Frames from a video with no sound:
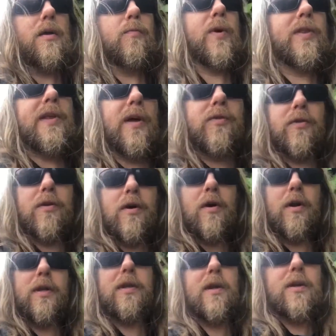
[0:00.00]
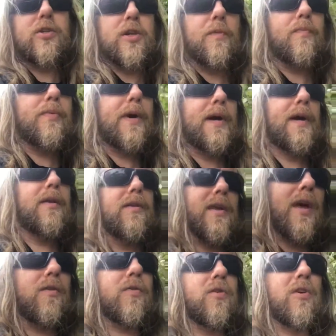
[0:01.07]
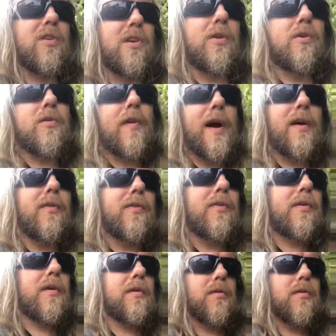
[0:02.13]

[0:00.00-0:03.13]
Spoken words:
went down to the Harley dealership and kind of started to look around